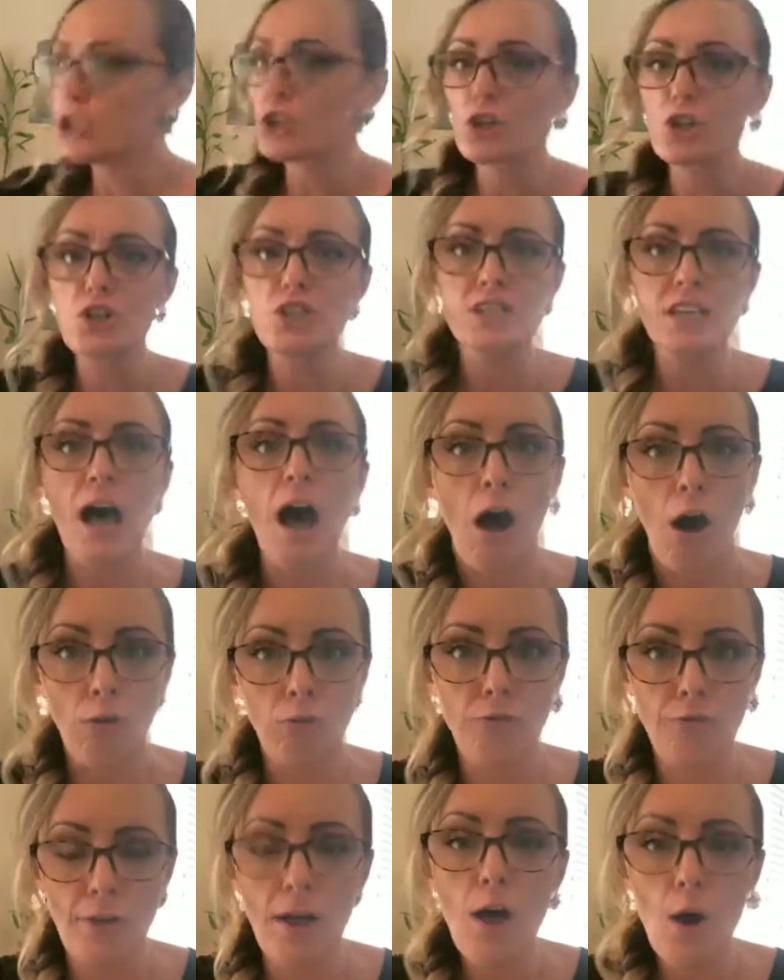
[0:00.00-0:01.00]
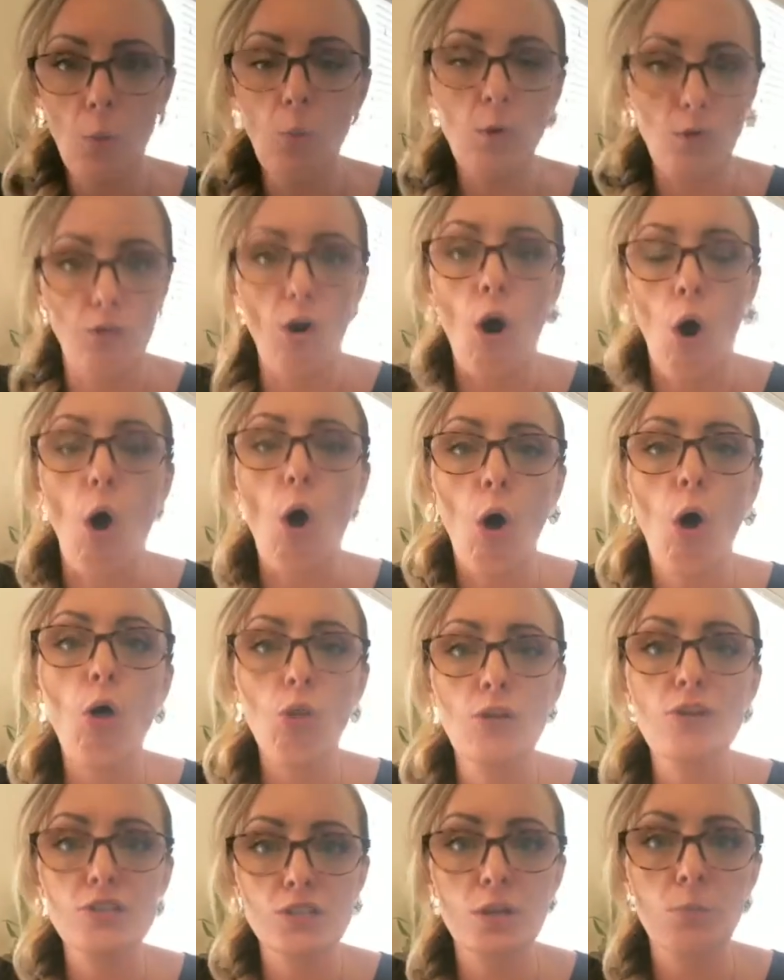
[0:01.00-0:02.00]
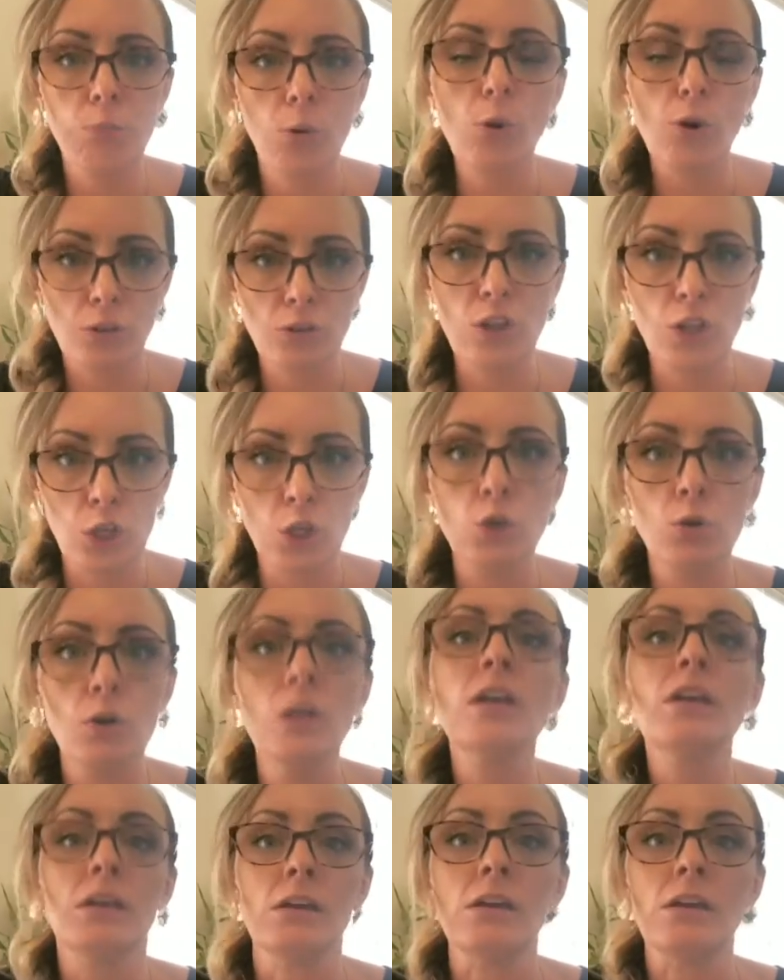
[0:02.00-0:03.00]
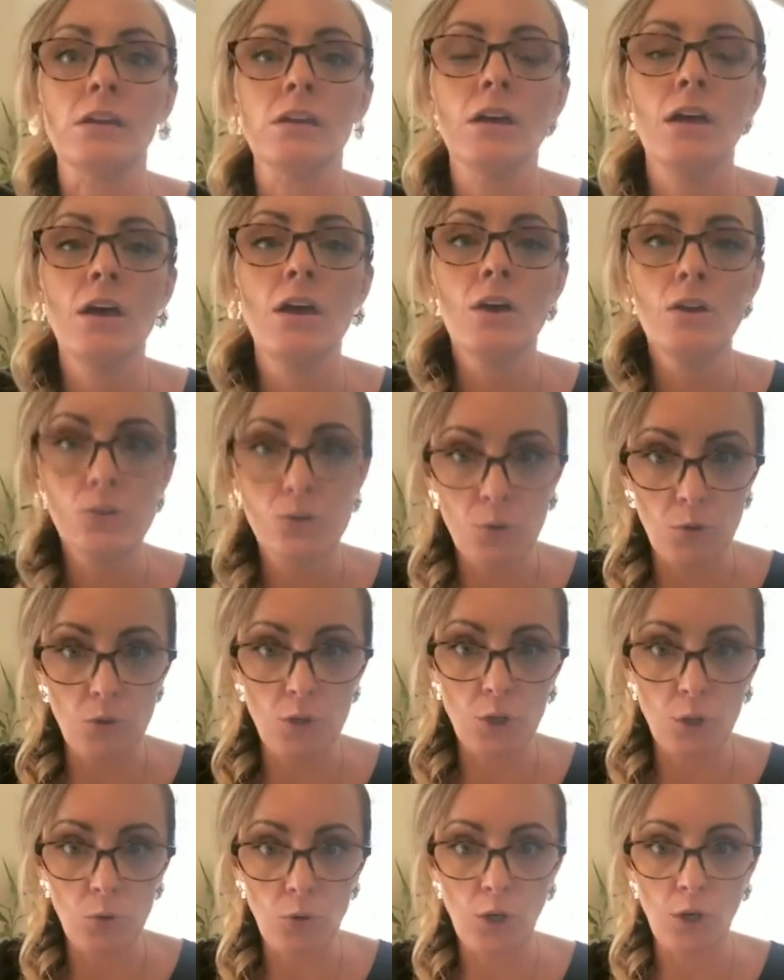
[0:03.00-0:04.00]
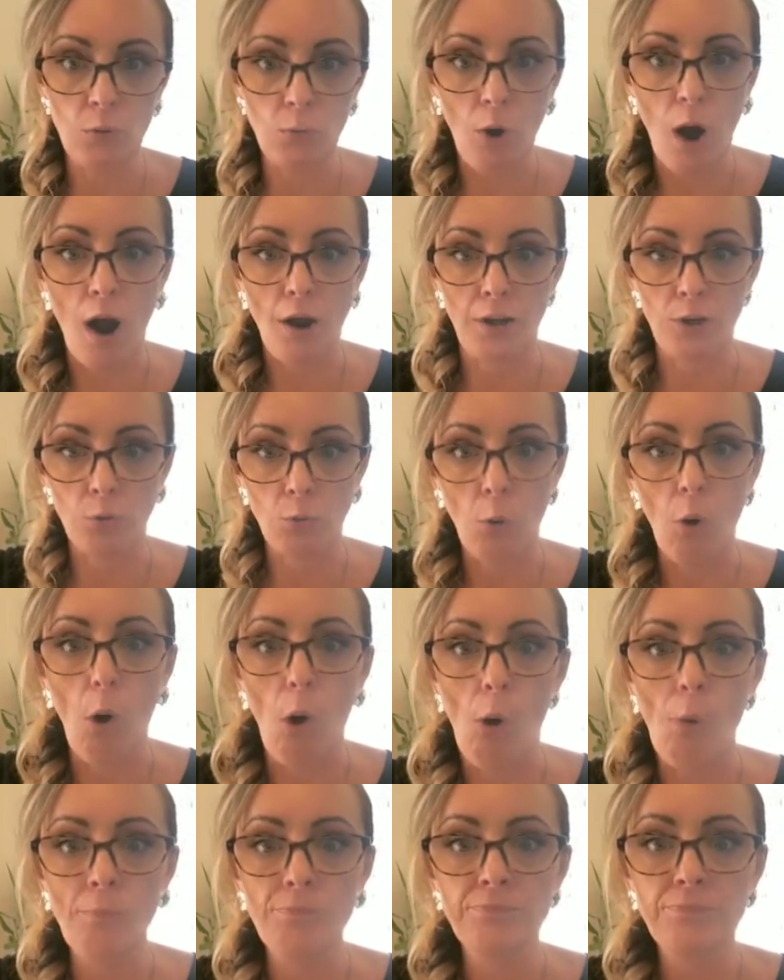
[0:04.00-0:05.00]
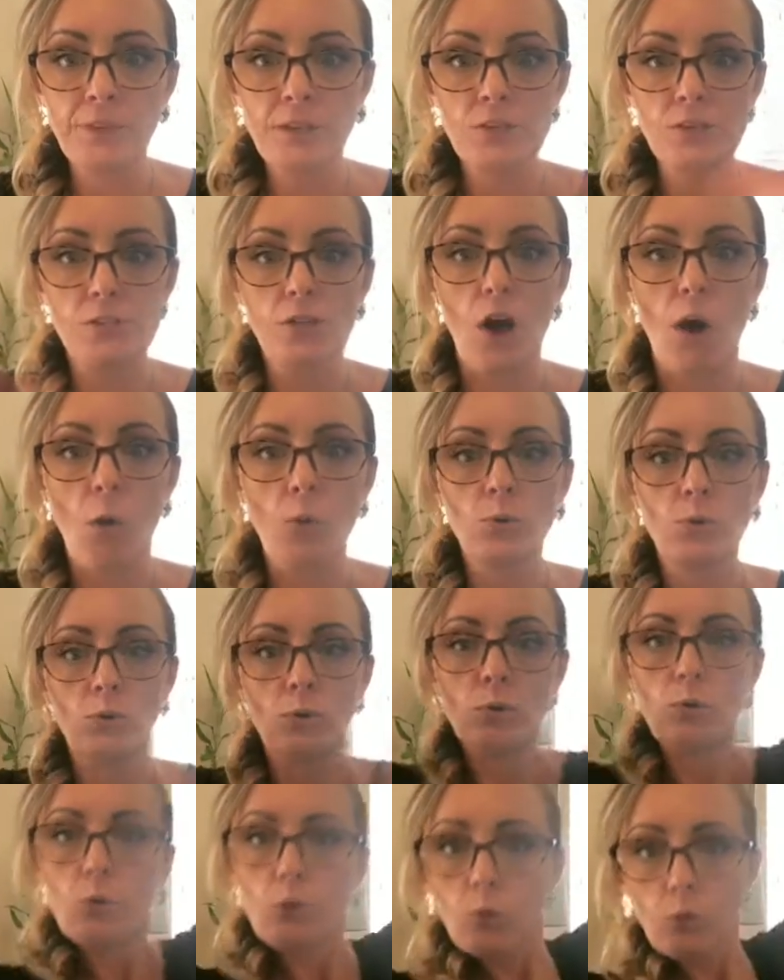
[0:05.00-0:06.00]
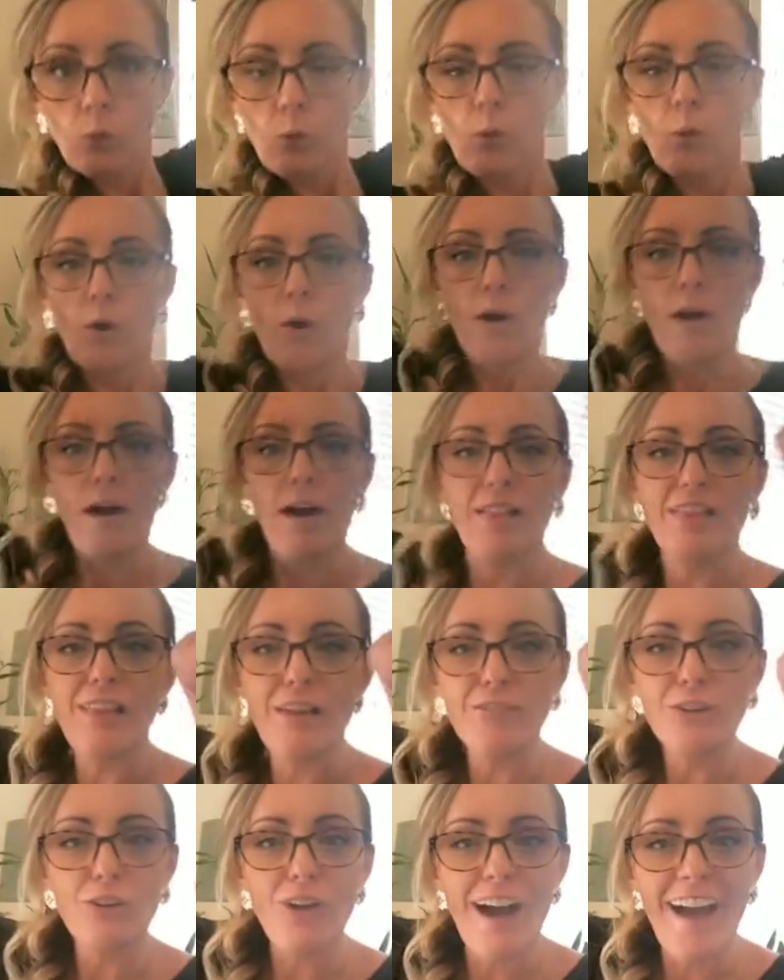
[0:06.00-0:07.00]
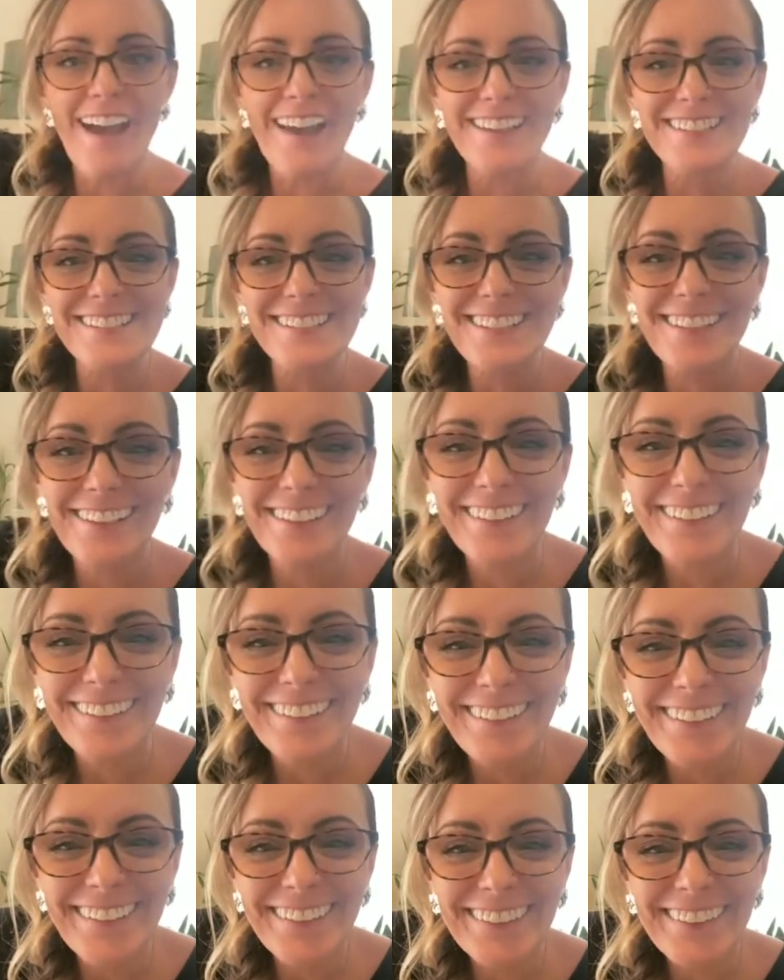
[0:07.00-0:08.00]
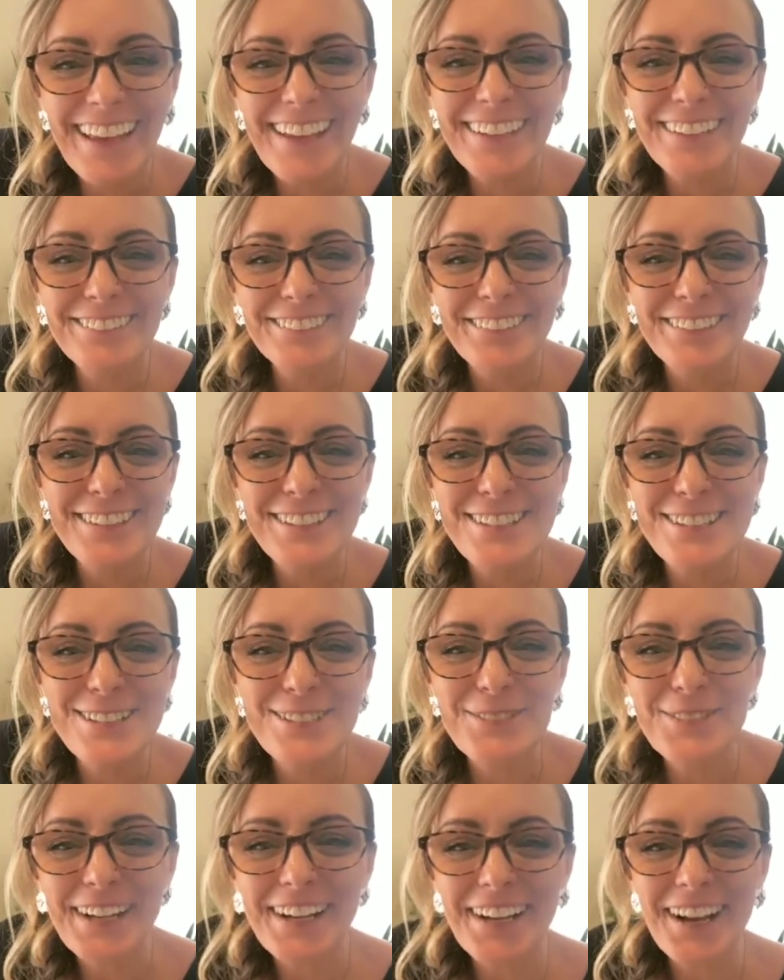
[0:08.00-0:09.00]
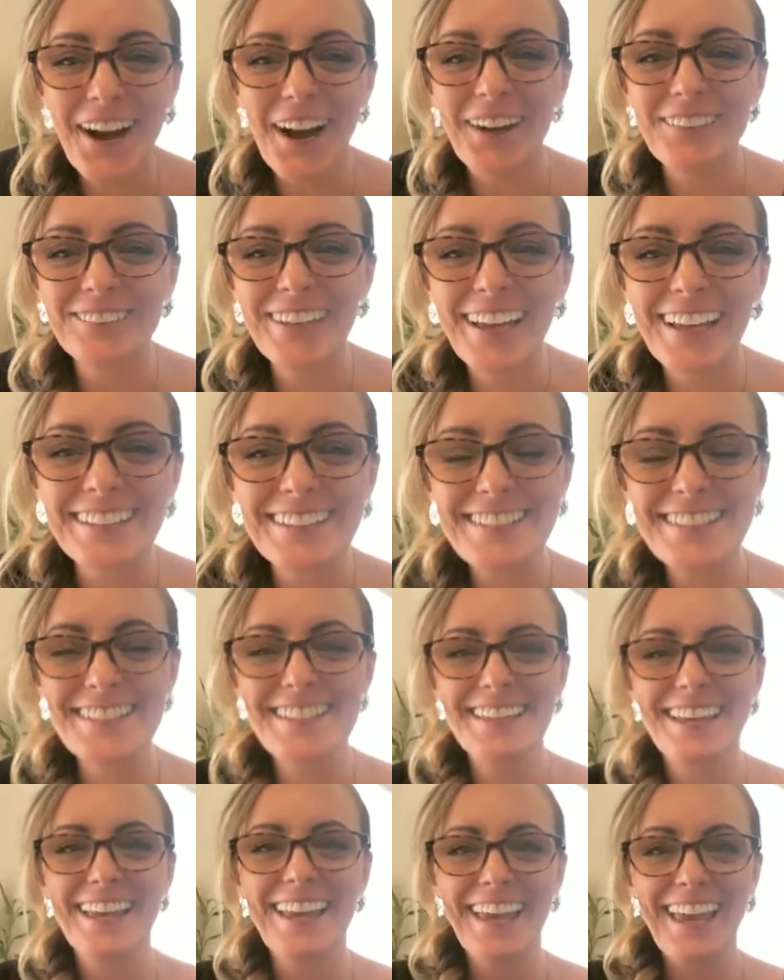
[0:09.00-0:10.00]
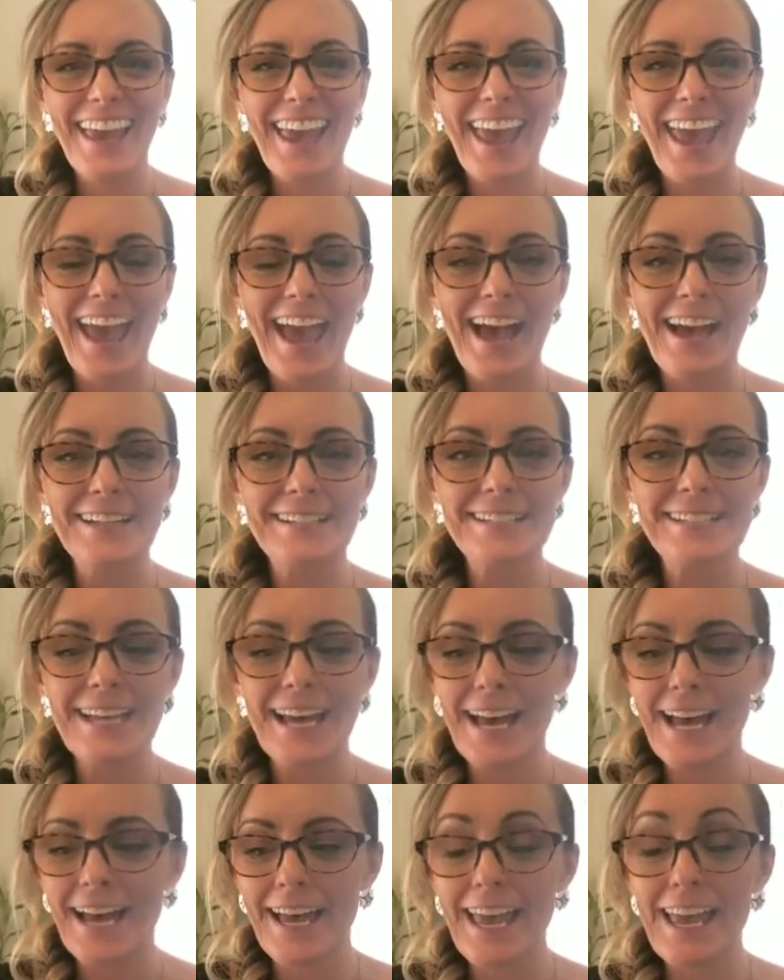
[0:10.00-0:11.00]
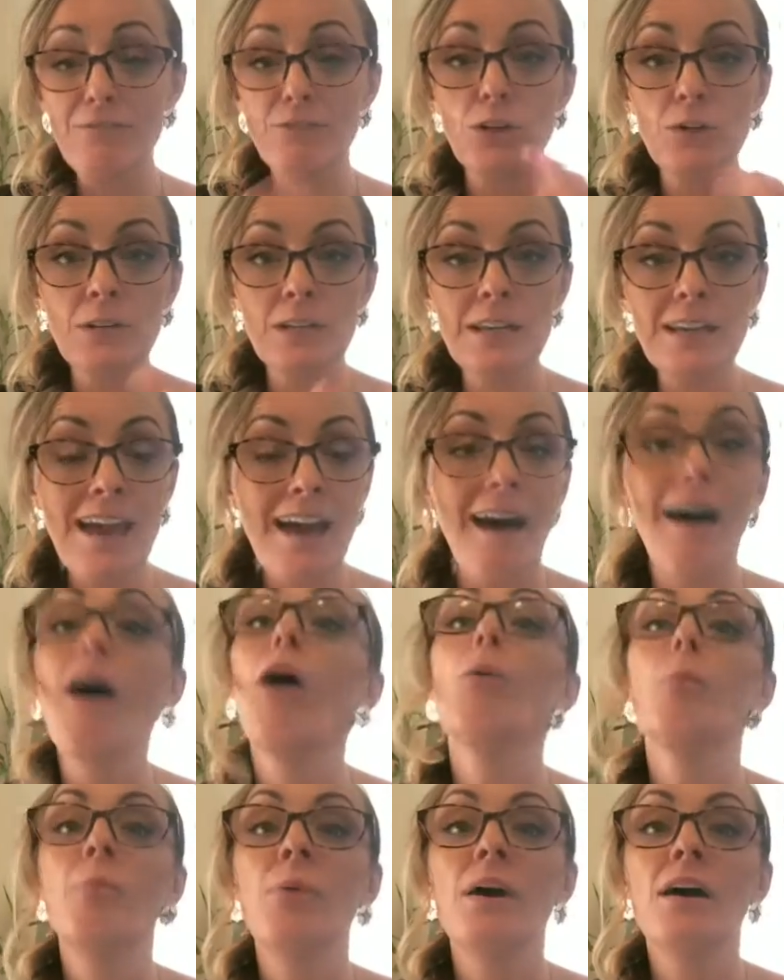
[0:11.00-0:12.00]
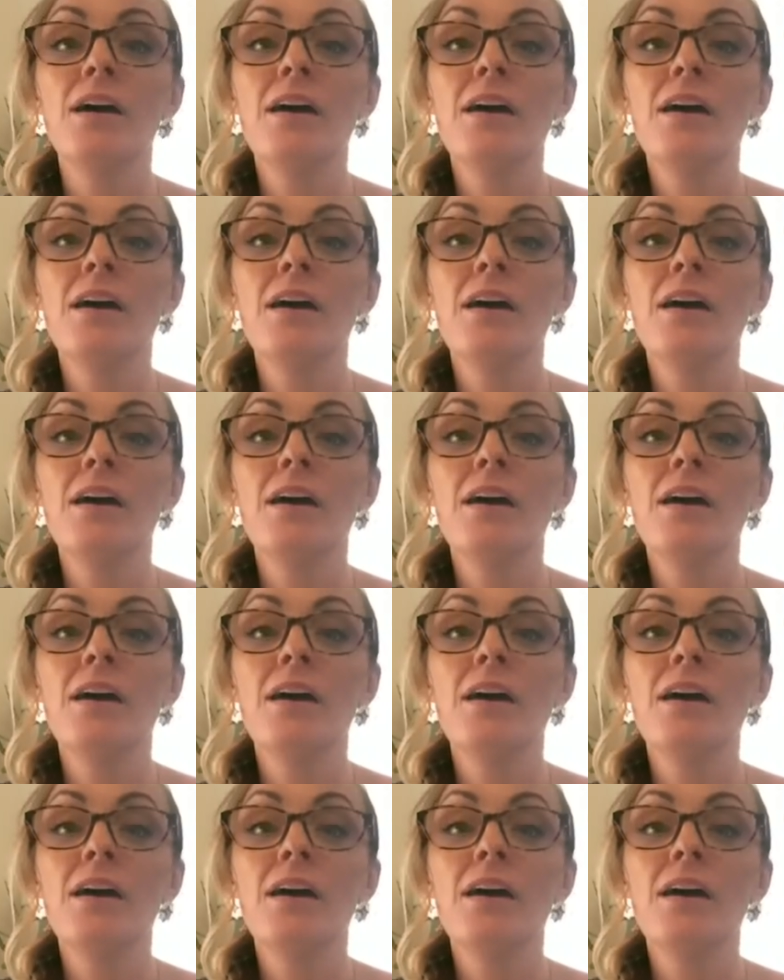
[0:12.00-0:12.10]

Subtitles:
yourself with all the support that you need so that you can rock and roll. So, love you guys. Thank you for the sweet comments. And if you need help